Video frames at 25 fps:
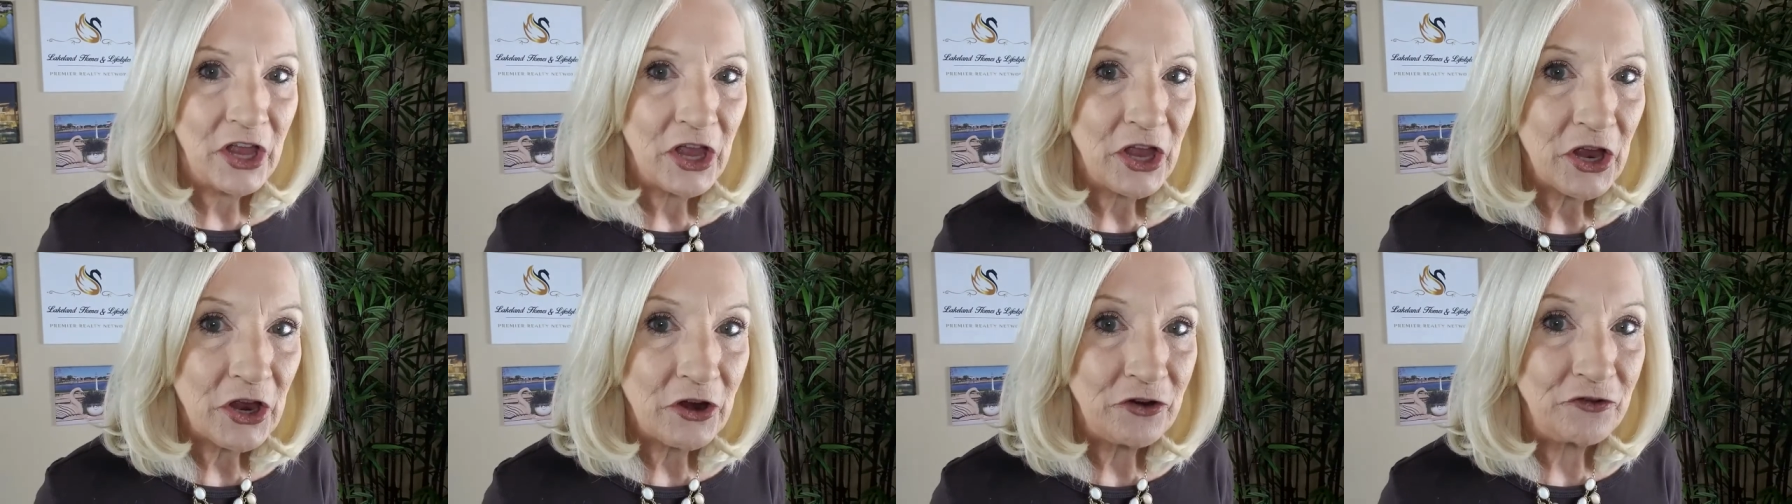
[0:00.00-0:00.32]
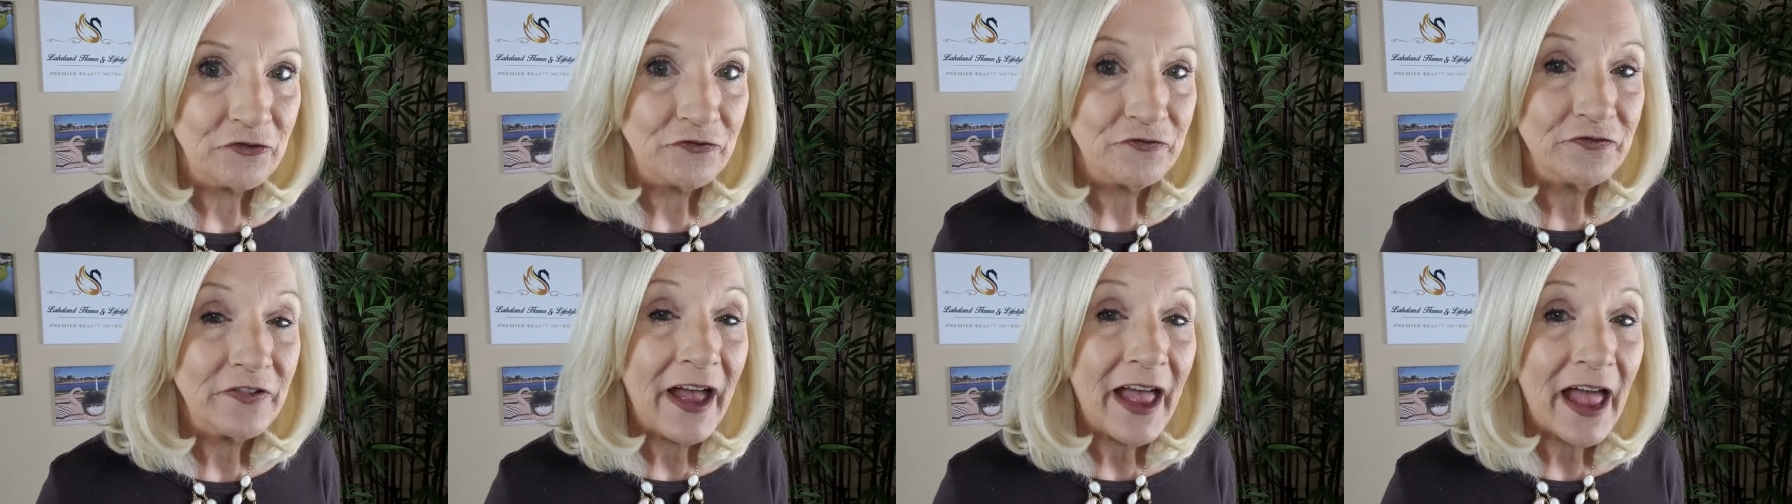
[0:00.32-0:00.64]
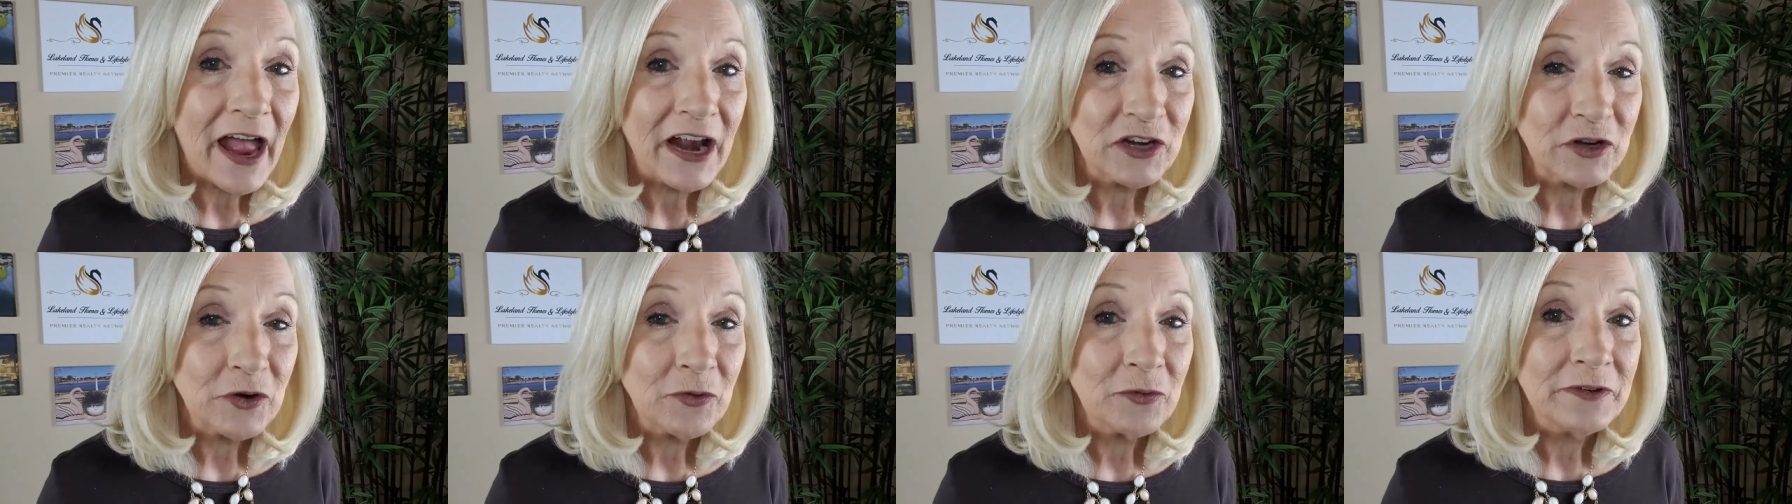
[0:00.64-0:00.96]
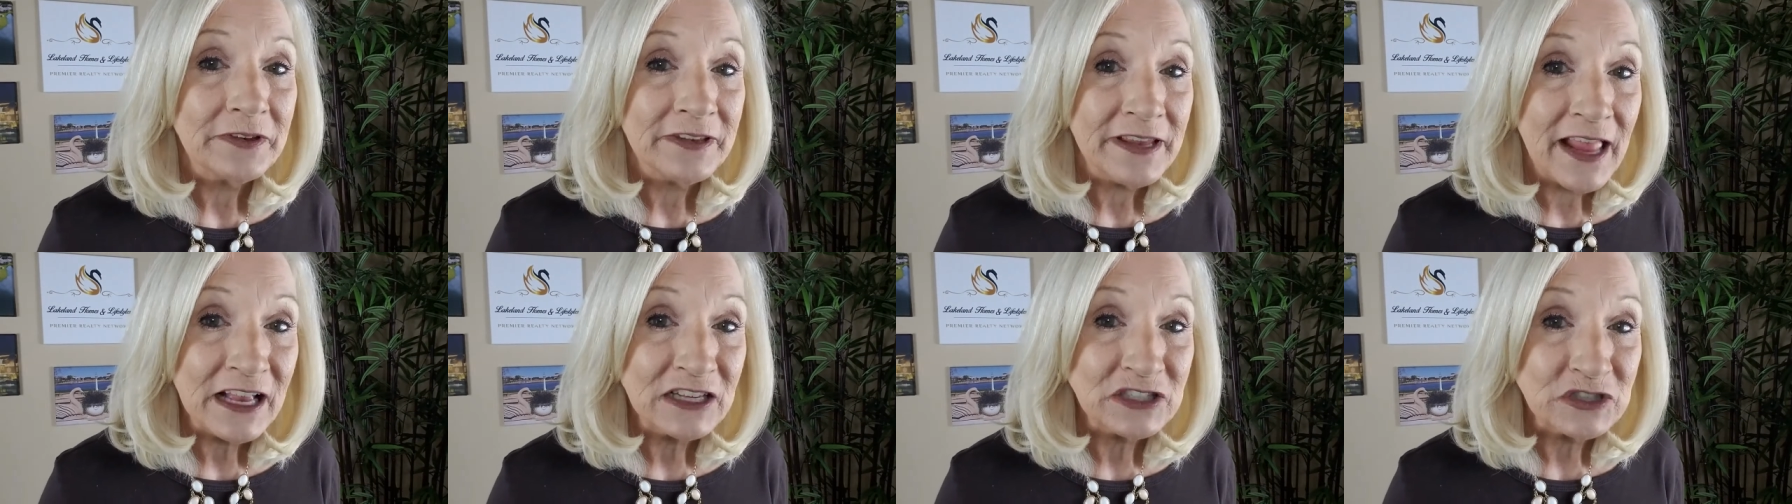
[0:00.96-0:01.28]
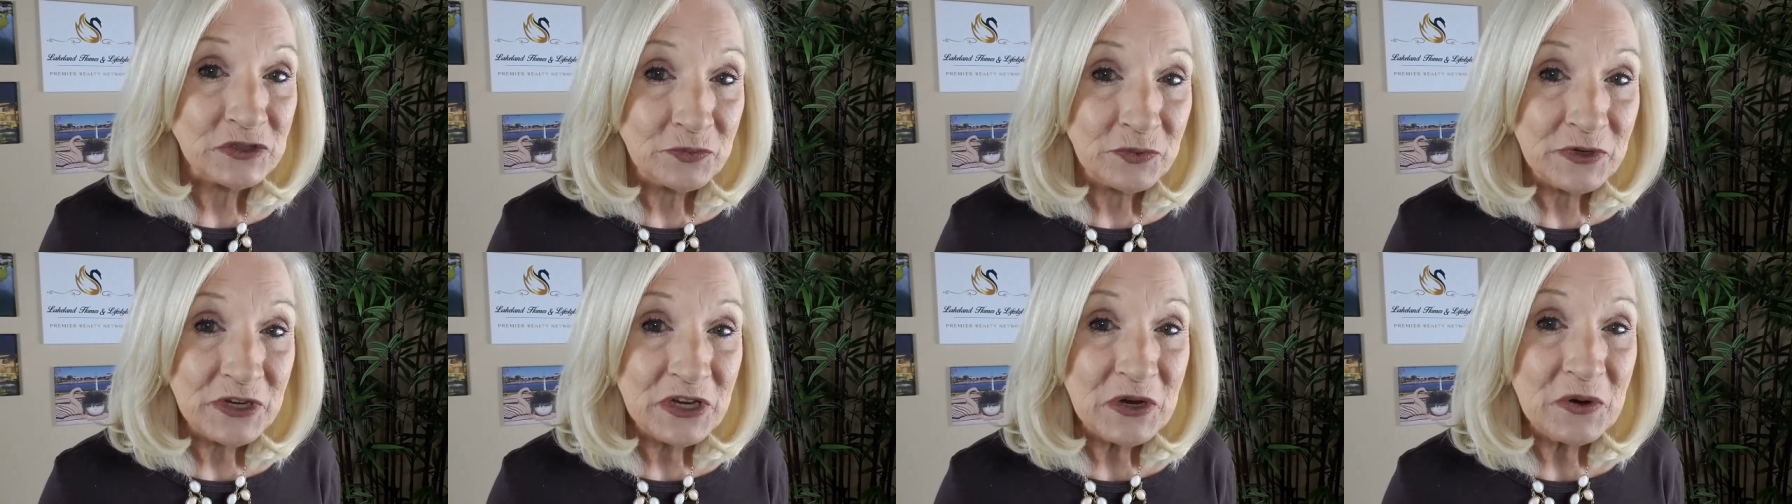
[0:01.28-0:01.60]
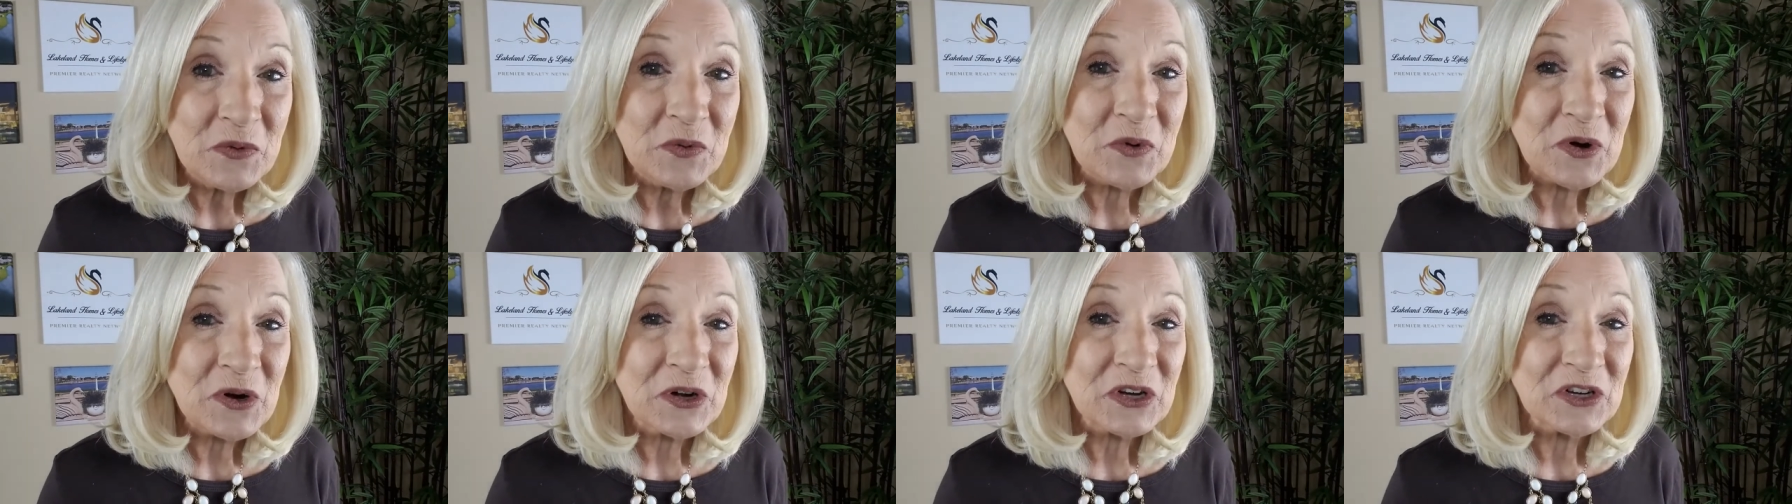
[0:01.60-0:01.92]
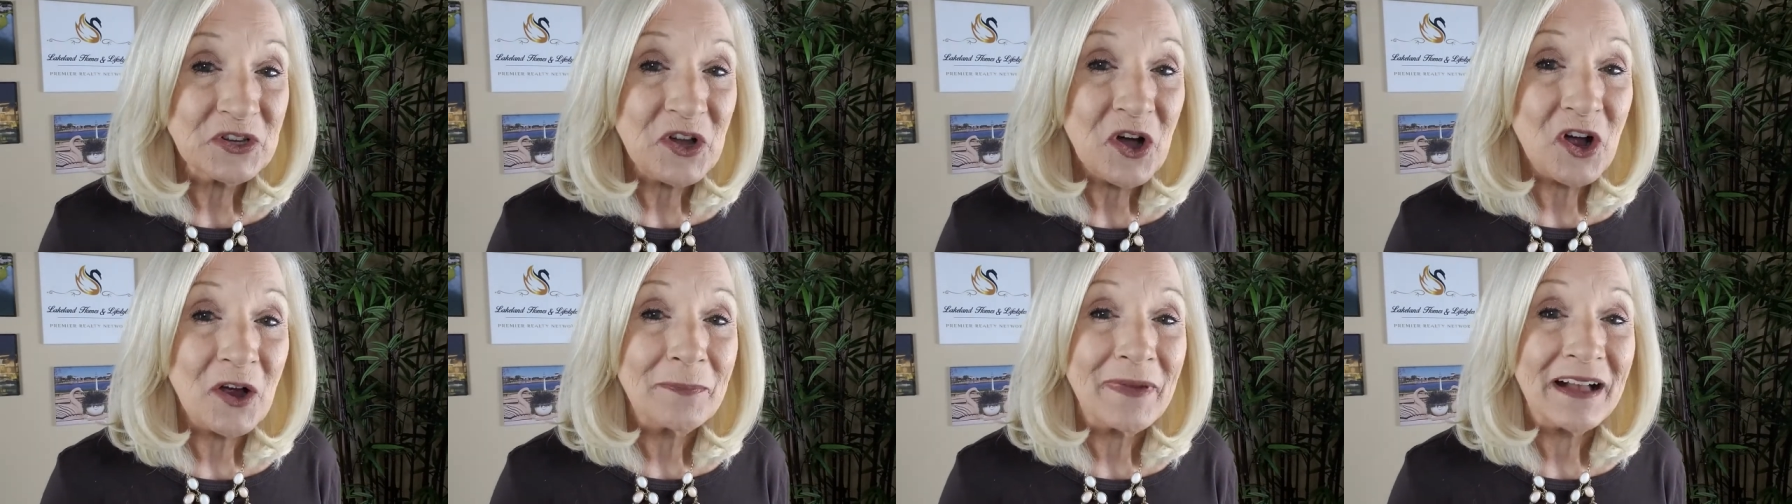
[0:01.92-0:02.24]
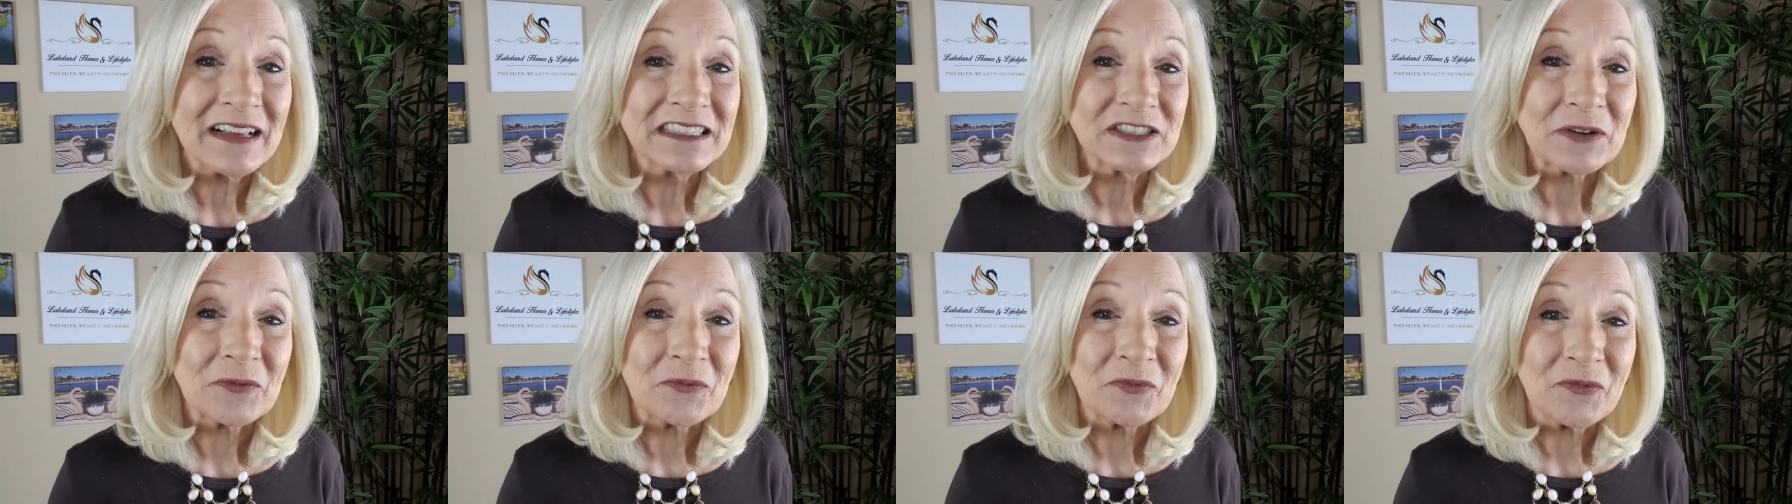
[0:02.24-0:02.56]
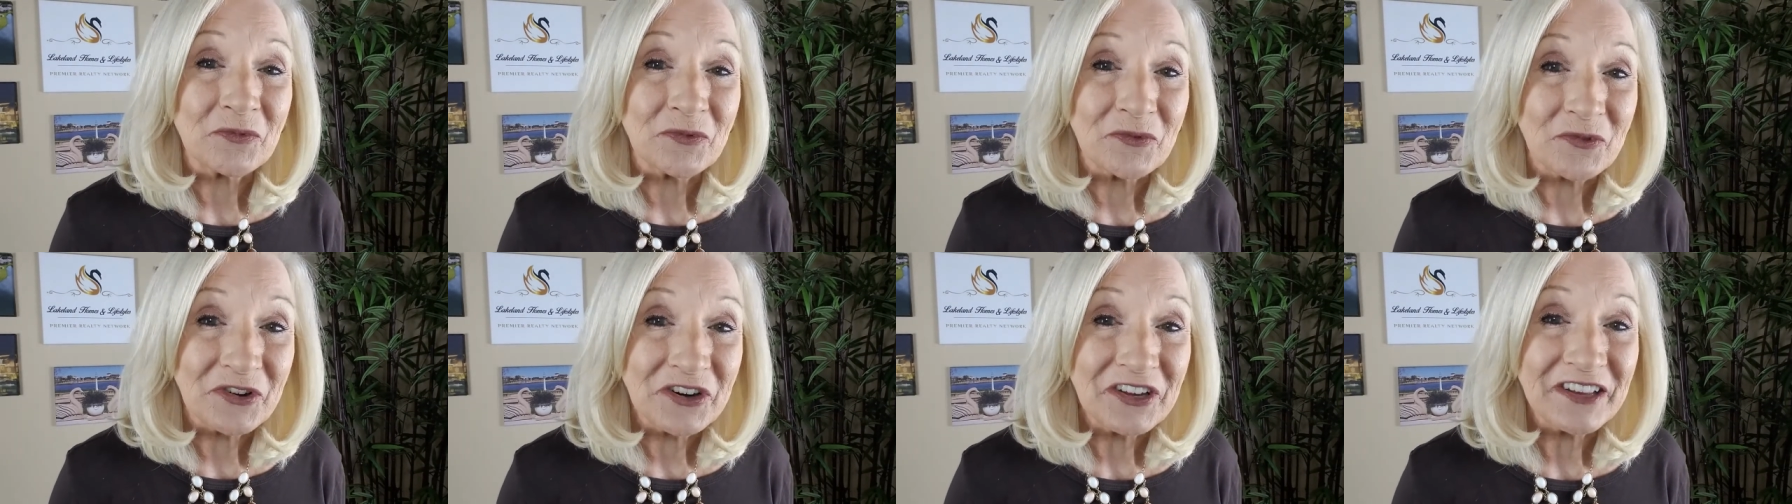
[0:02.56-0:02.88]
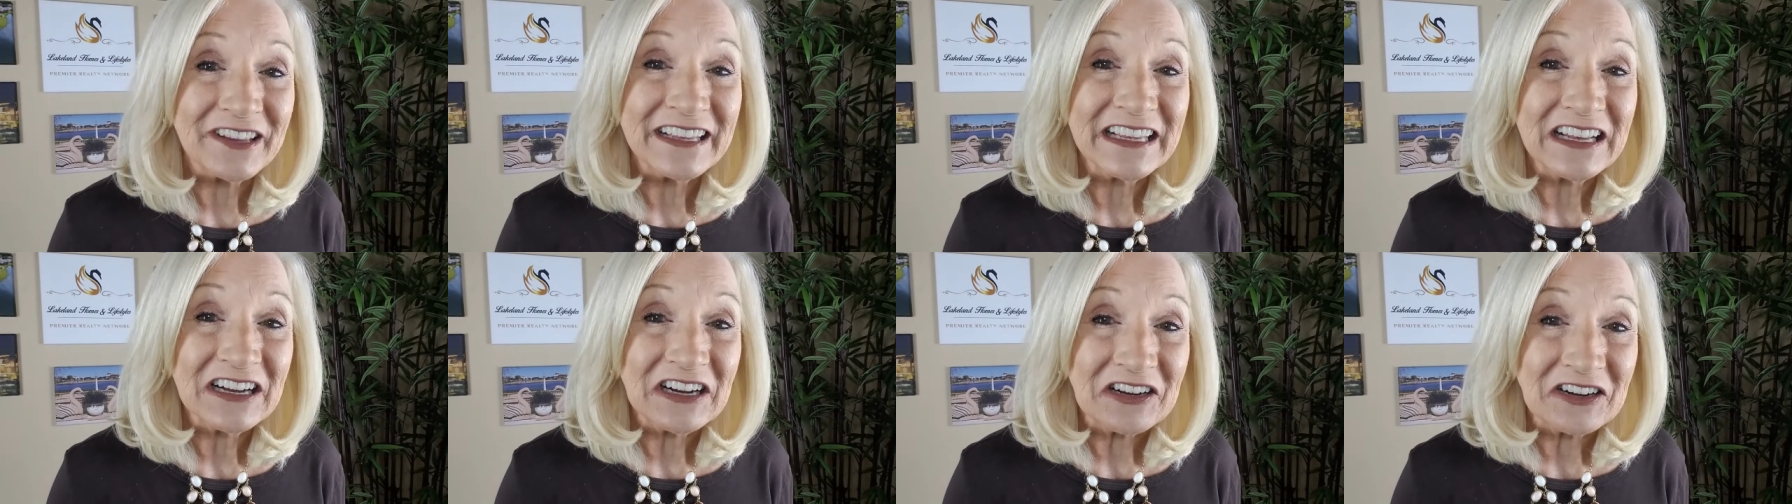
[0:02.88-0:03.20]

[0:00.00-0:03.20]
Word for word: In fact, next week we're going to talk about some really